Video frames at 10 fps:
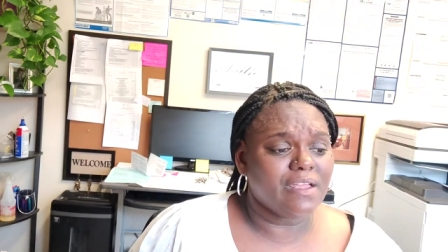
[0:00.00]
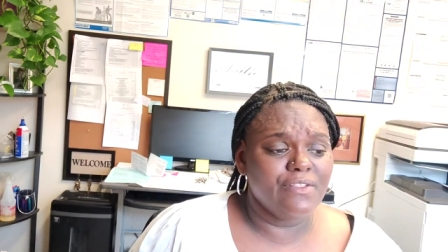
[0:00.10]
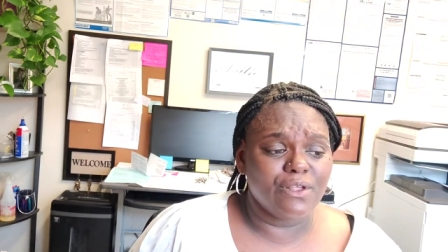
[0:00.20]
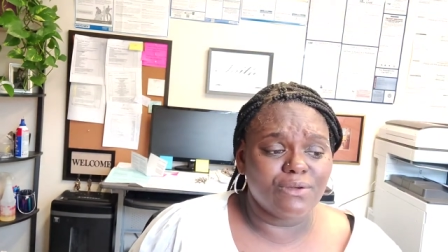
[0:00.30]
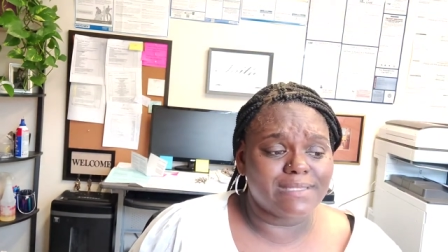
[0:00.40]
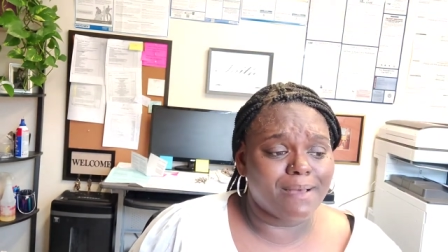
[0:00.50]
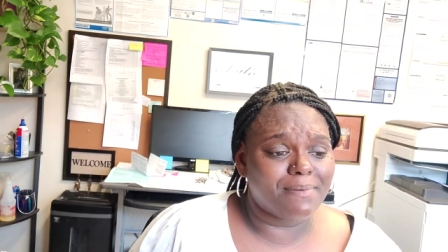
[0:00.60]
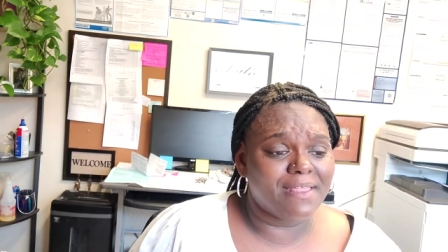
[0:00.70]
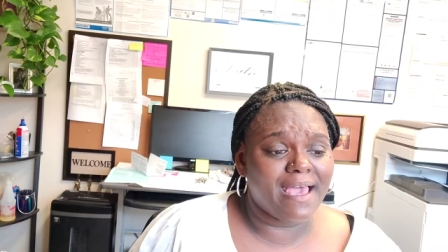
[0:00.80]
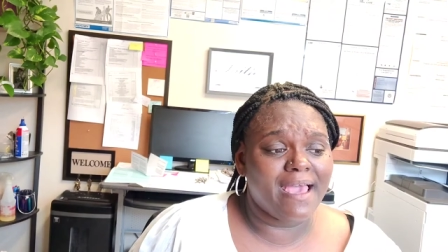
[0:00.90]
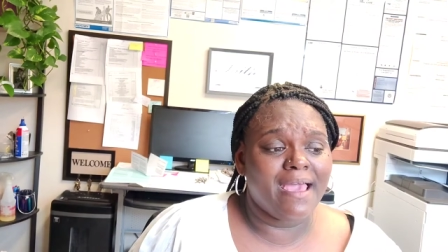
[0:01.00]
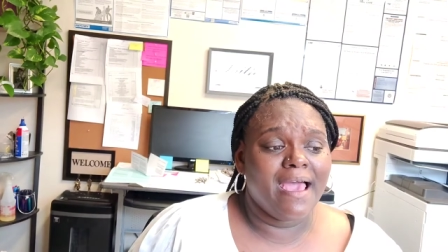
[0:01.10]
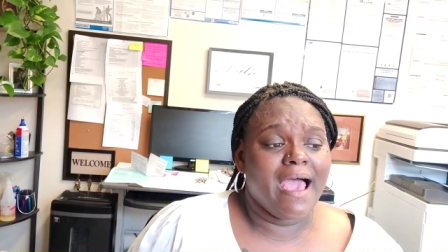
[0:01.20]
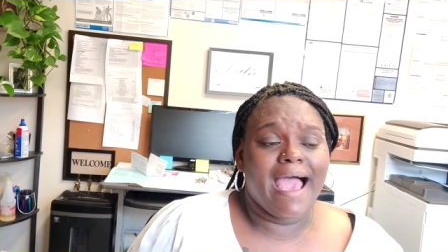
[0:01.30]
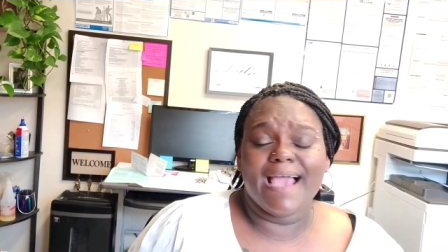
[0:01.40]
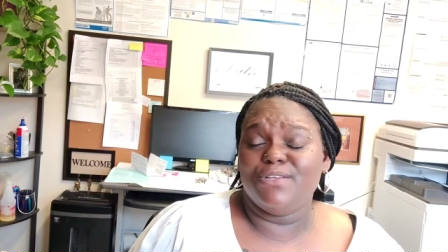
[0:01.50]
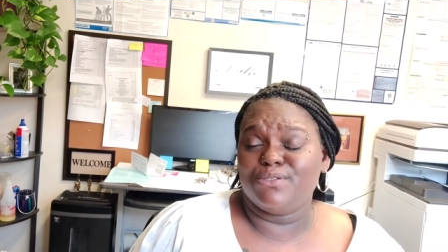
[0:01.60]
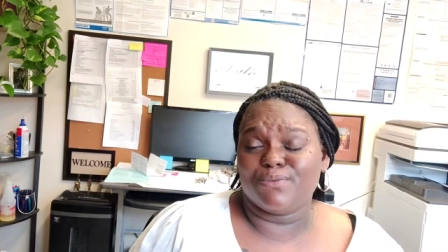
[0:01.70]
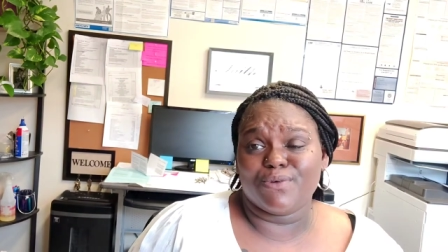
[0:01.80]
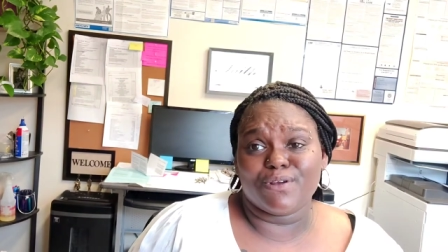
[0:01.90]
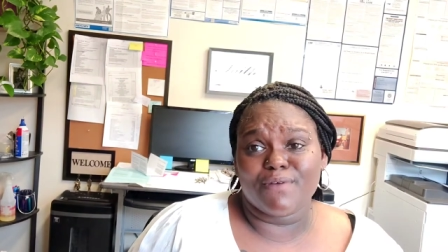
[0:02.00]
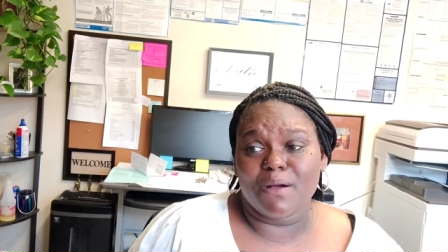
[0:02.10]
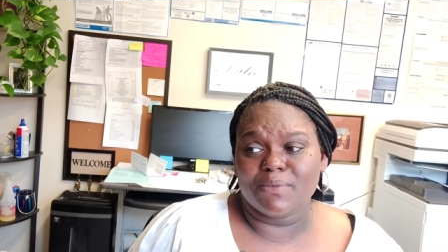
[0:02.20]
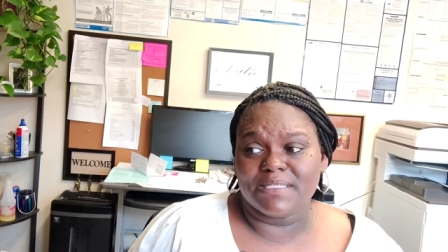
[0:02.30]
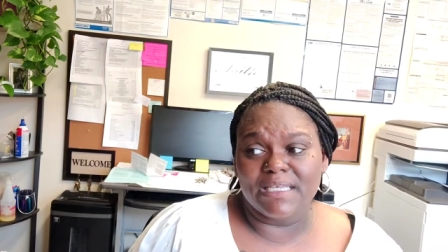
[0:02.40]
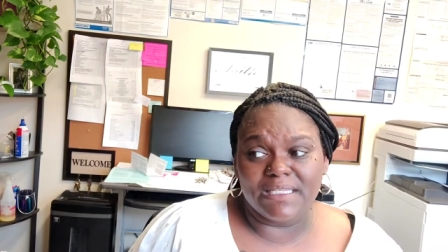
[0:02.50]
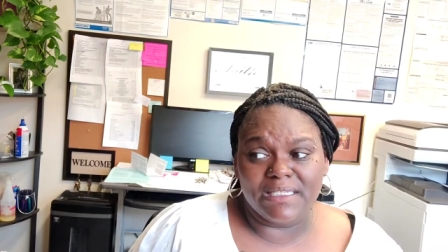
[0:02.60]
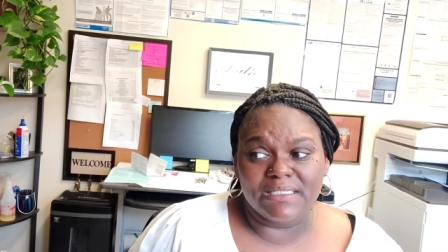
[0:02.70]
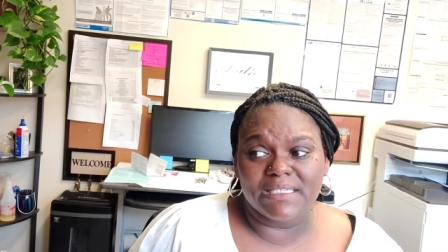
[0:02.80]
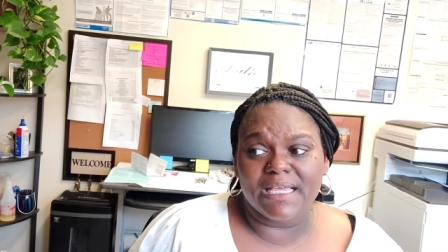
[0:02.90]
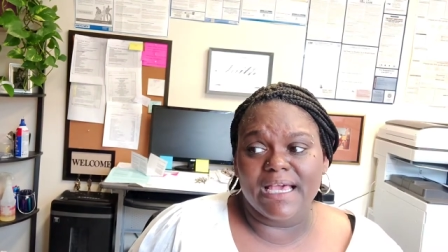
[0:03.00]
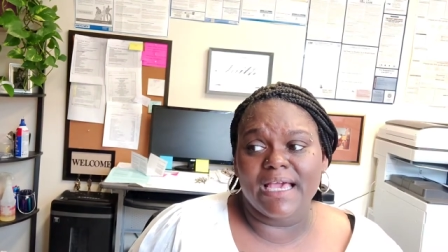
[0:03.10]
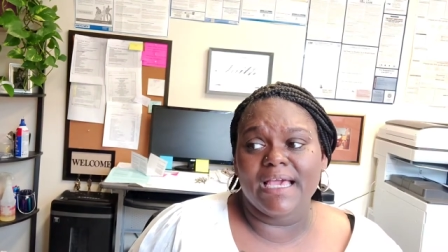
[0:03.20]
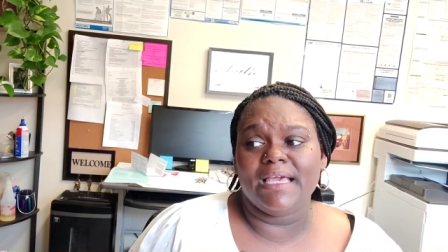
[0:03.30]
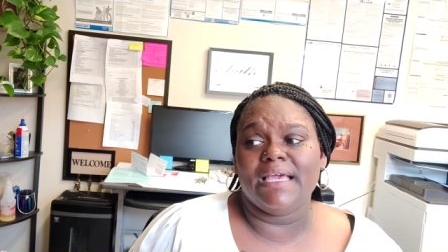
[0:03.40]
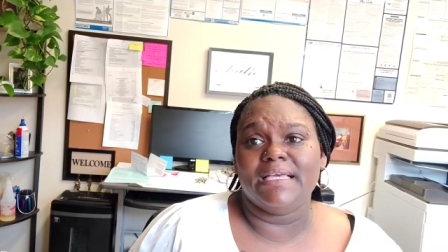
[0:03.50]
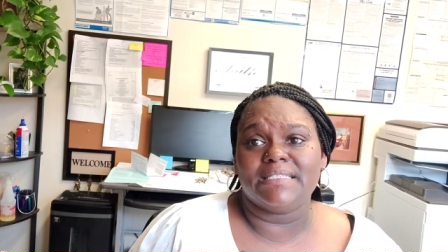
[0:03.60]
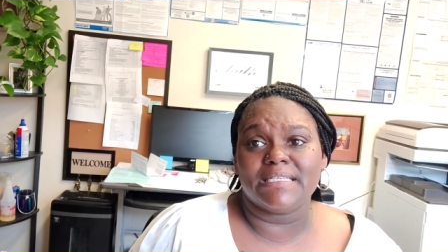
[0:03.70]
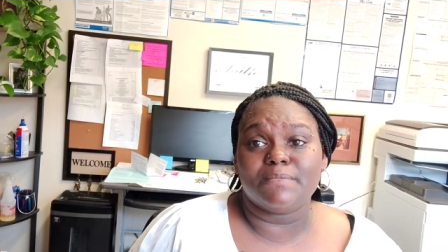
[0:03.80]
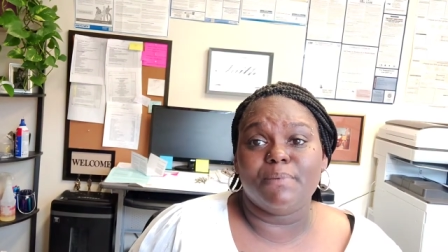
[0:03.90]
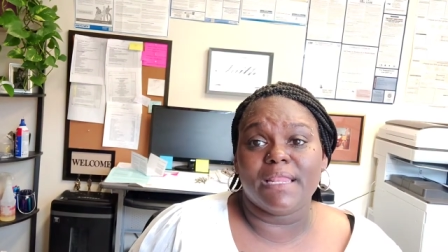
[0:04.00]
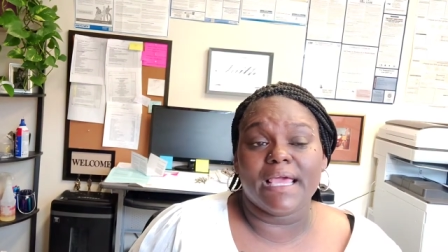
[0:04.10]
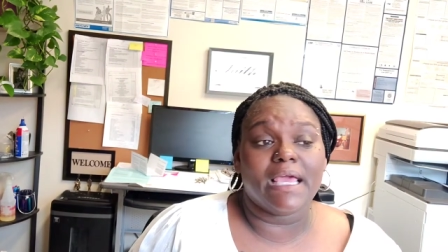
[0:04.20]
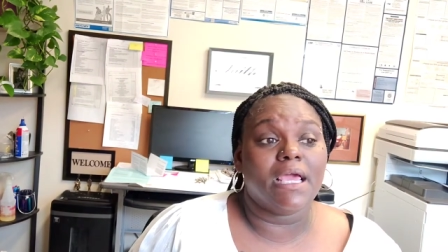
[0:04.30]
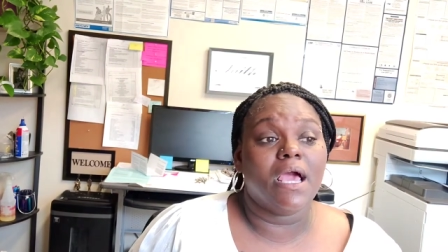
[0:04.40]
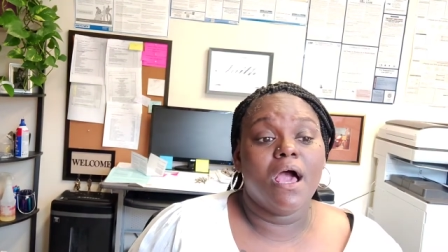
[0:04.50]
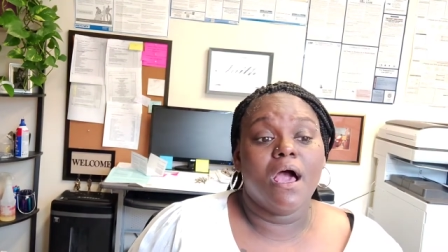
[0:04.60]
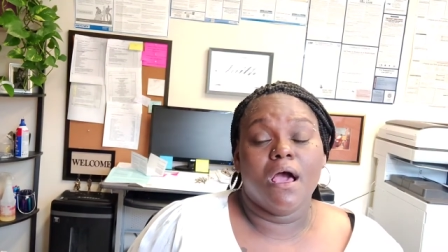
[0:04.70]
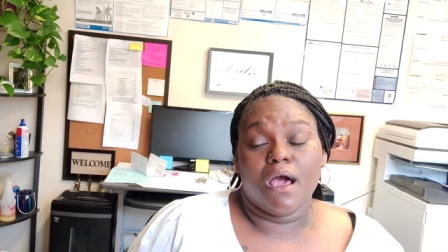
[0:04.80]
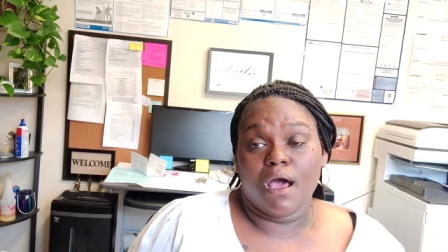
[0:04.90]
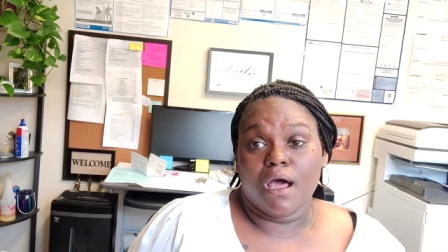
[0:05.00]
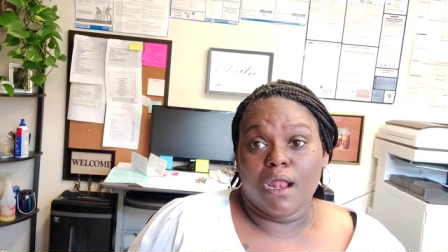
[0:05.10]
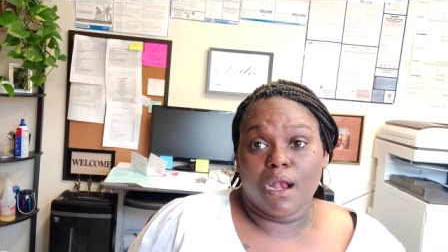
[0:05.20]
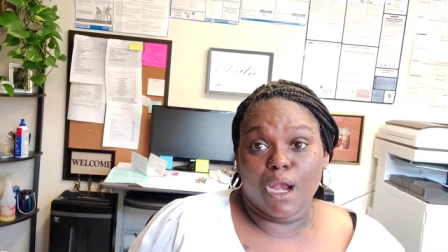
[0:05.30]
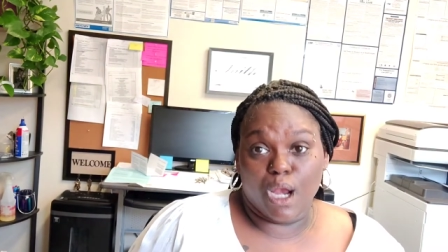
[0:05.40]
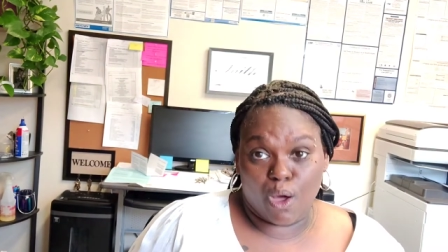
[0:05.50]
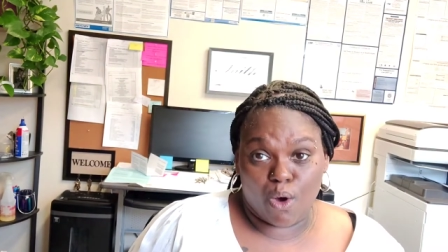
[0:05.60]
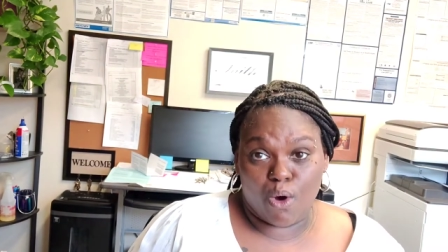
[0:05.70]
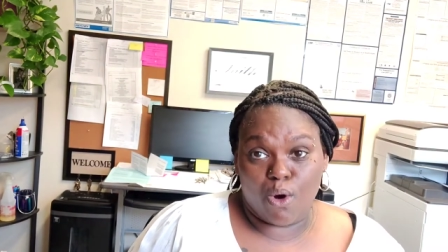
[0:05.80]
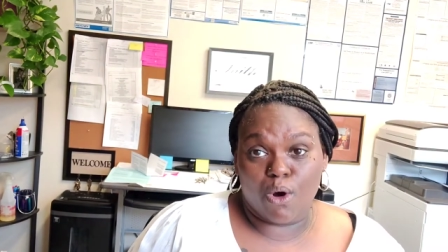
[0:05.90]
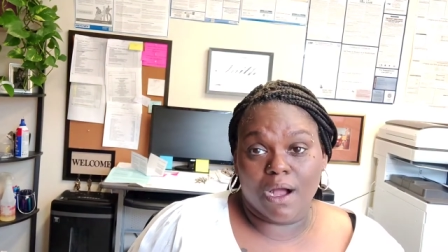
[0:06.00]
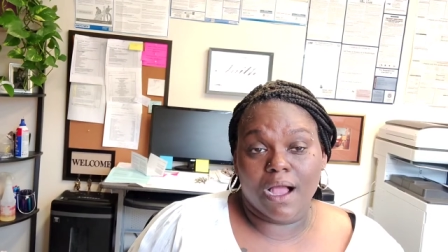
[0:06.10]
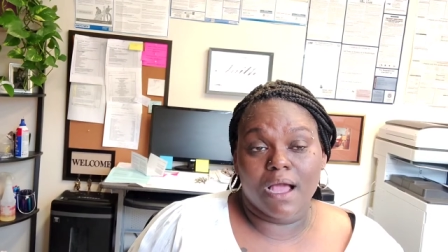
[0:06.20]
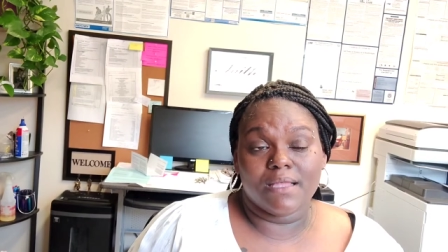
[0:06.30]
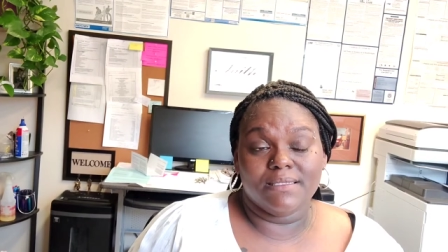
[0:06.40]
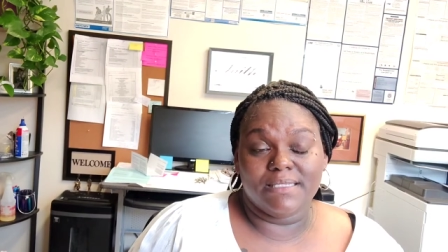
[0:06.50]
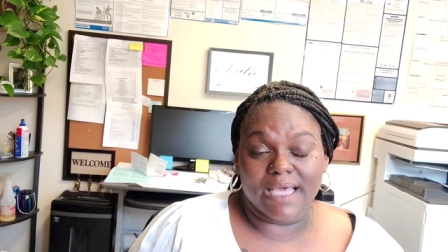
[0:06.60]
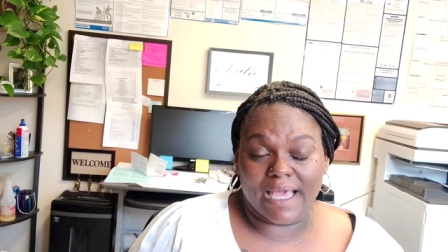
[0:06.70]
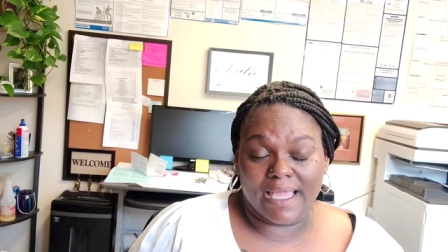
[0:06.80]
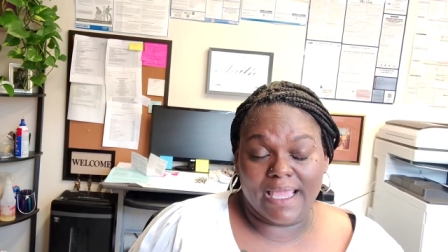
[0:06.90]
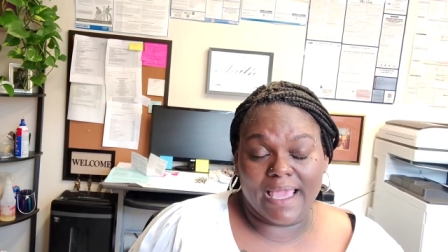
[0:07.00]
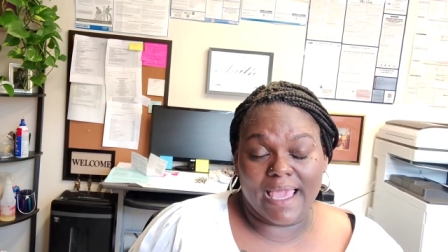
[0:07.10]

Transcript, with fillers: And then on top of that, had to do some run around with Sydney today. It's just been a long day.